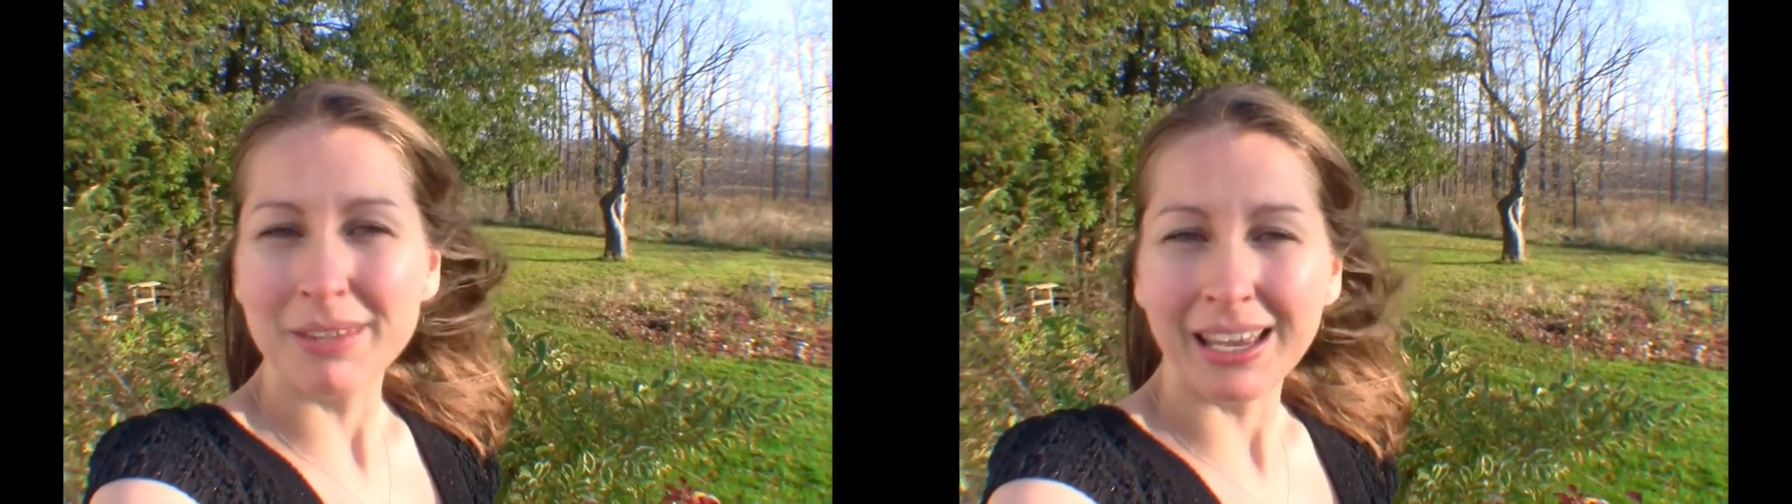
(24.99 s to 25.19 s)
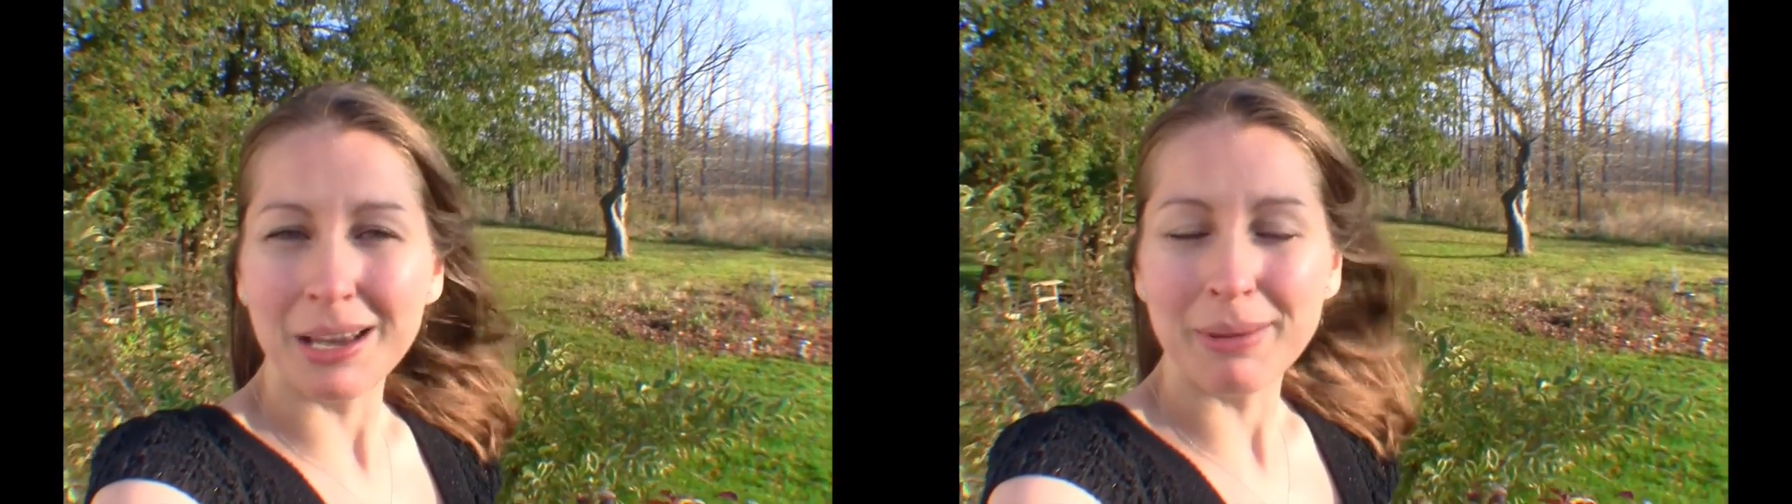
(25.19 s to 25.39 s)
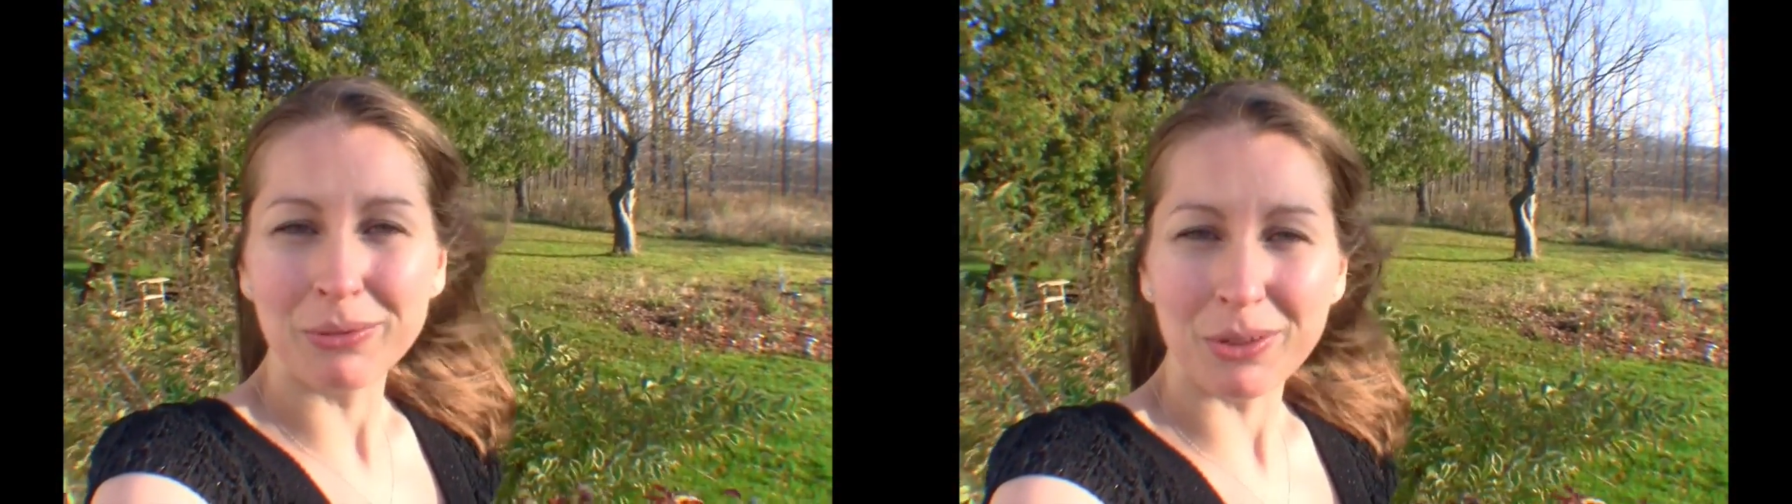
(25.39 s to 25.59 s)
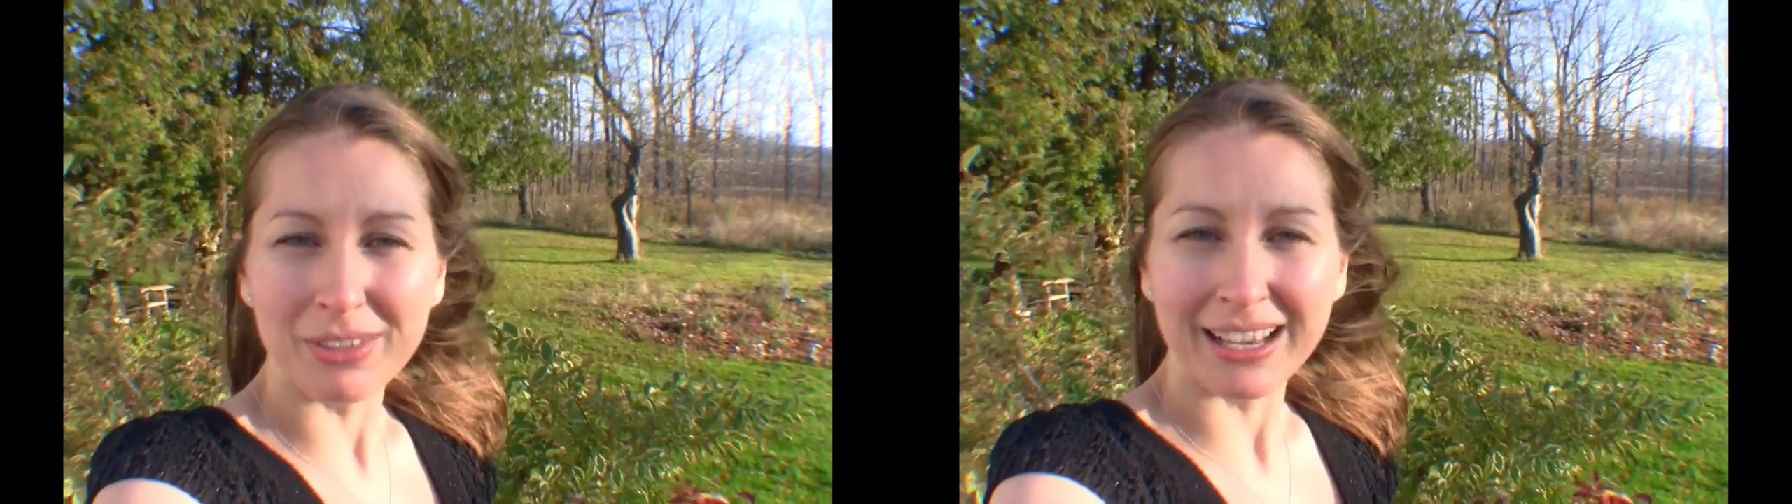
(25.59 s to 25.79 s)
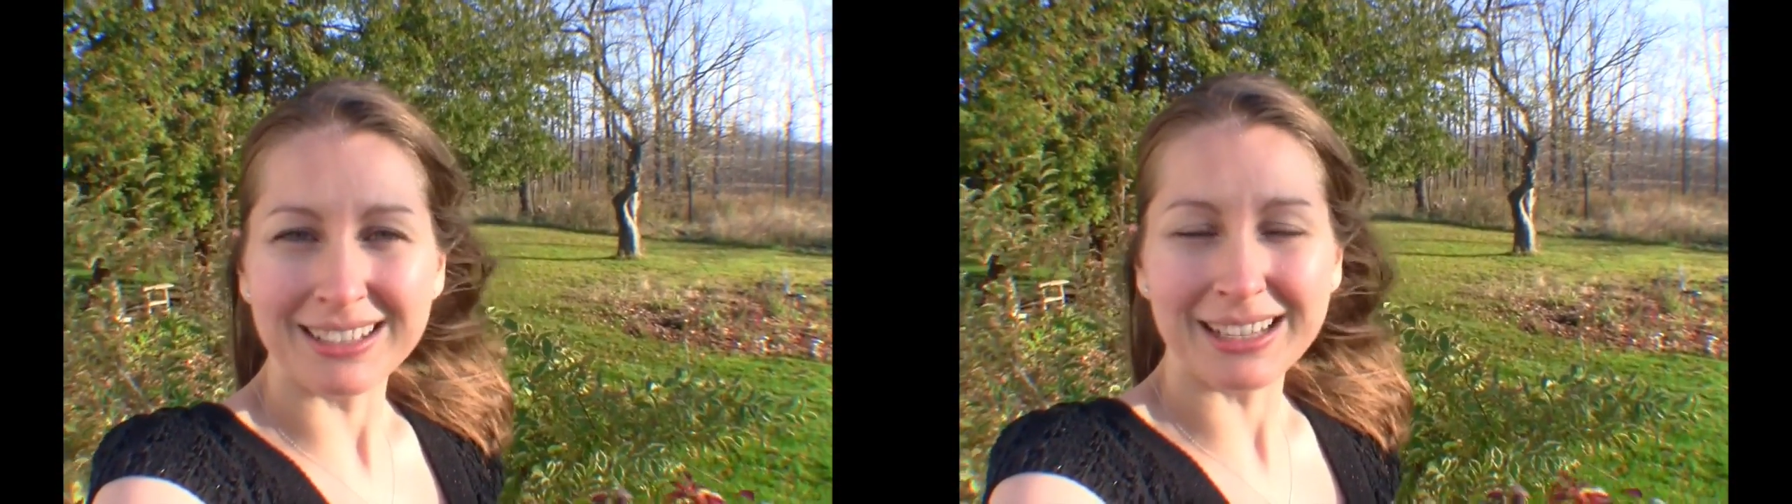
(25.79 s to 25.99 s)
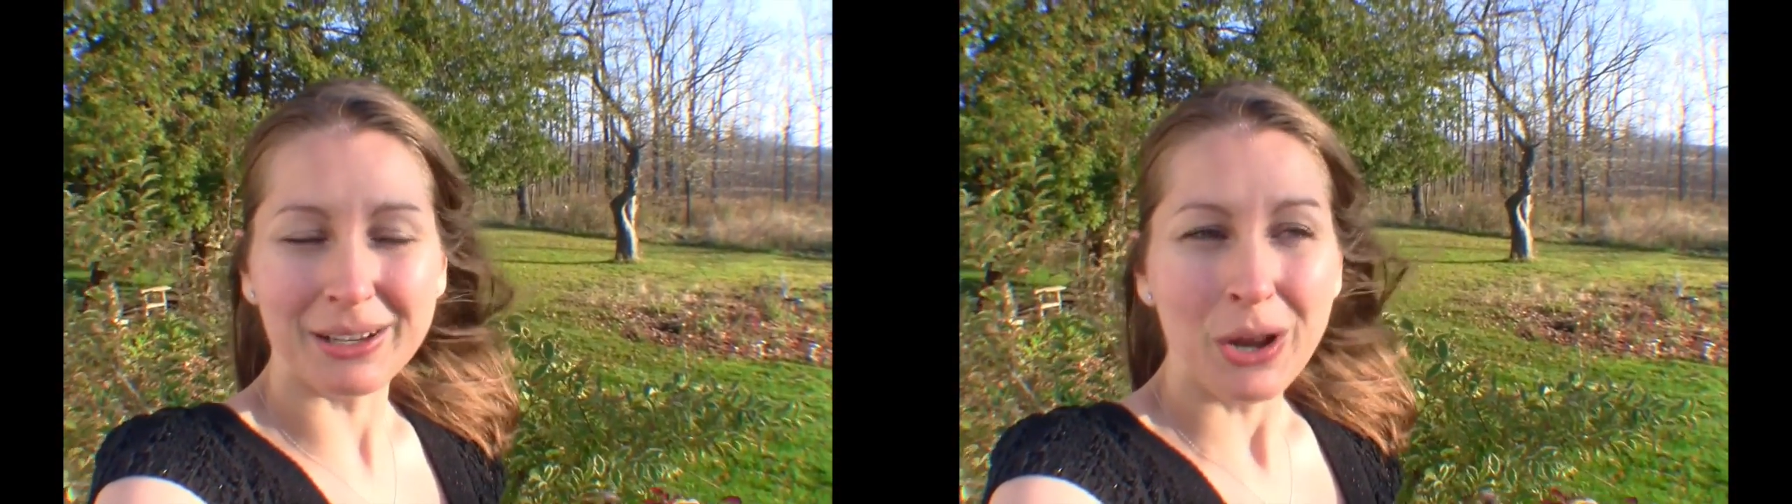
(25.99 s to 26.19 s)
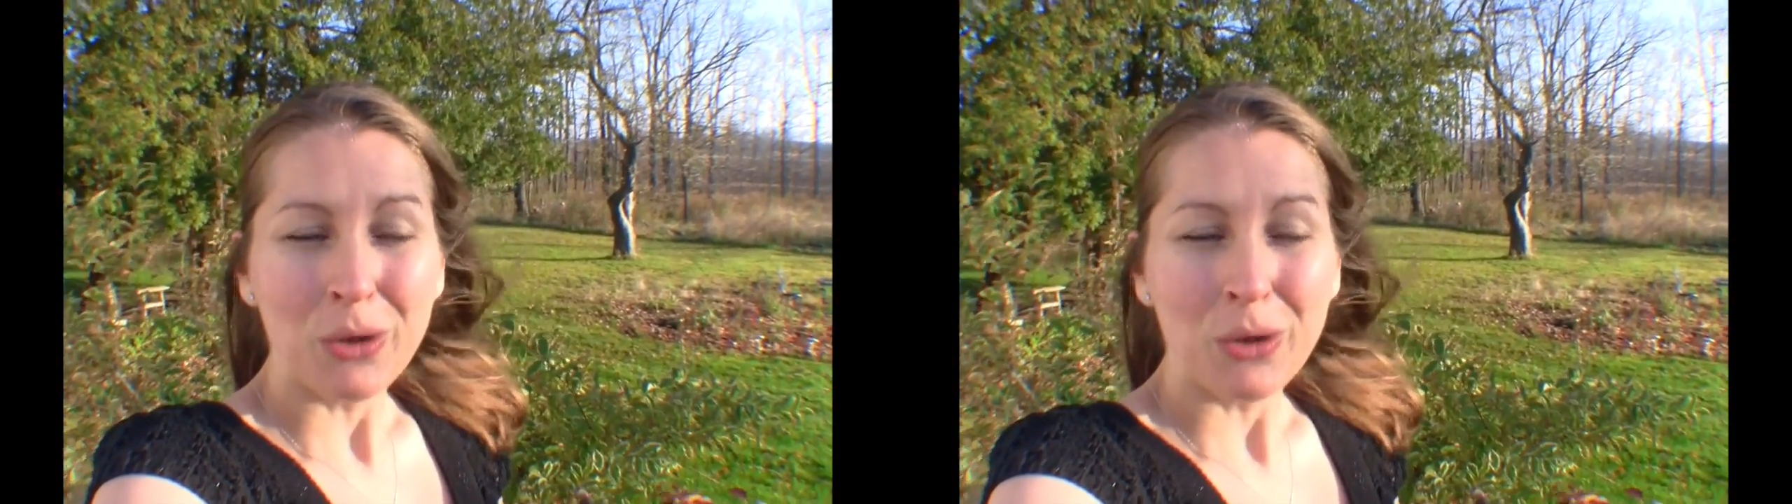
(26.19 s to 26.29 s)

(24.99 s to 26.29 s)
thinking about the things that